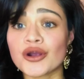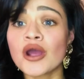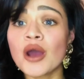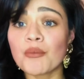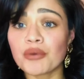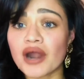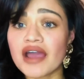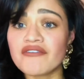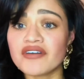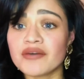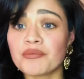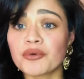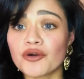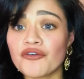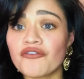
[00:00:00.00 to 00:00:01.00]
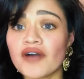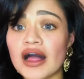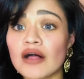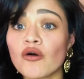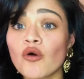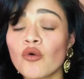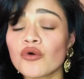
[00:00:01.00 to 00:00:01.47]
private
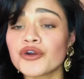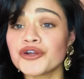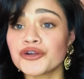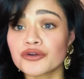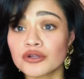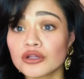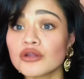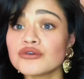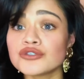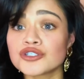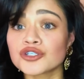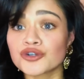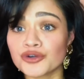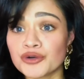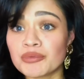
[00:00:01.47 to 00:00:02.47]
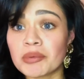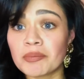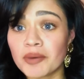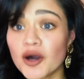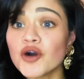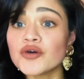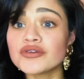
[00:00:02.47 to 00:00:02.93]
profile or your closed group
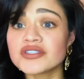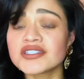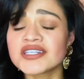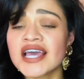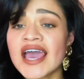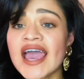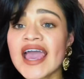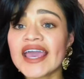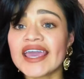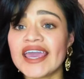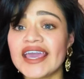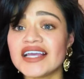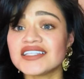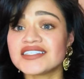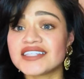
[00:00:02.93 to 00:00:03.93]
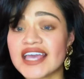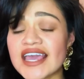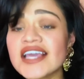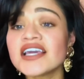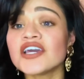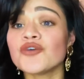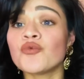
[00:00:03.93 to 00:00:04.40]
post can't
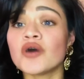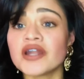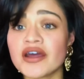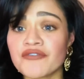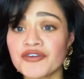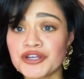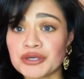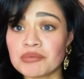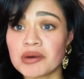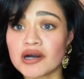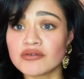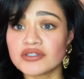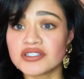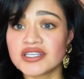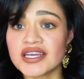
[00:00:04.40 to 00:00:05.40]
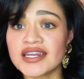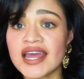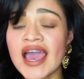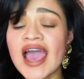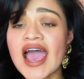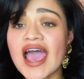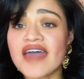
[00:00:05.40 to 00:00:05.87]
take whatever you posted
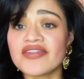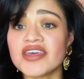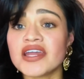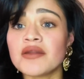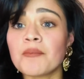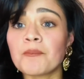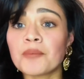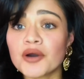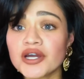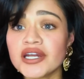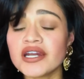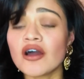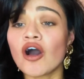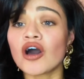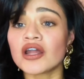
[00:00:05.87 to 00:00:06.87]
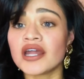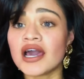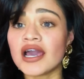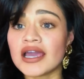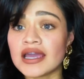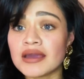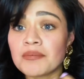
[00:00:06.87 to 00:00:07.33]
and then put it on
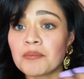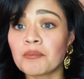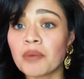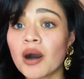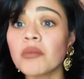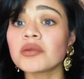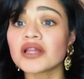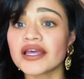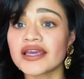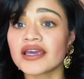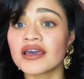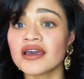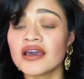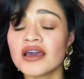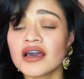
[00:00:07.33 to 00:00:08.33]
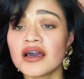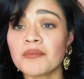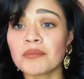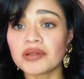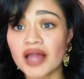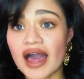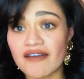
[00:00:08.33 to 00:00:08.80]
a public
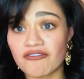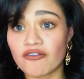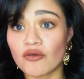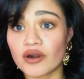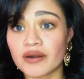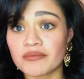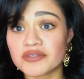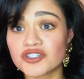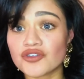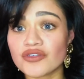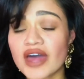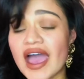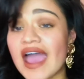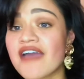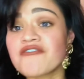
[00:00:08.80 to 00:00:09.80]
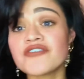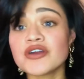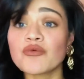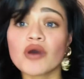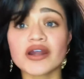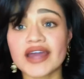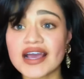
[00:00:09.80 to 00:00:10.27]
platform so that
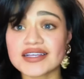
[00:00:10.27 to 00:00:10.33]
everyone has